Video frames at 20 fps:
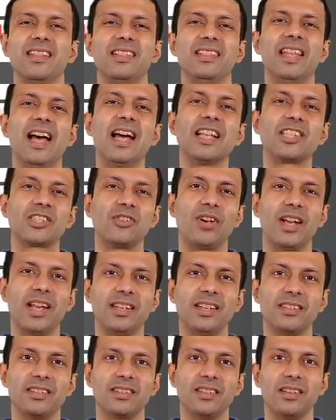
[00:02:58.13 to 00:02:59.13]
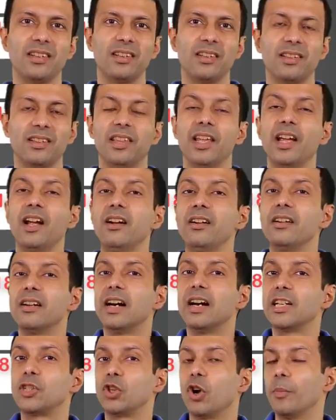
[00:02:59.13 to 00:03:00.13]
That's right. They are
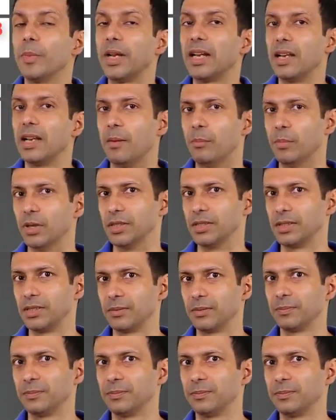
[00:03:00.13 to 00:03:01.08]
atomic numbers.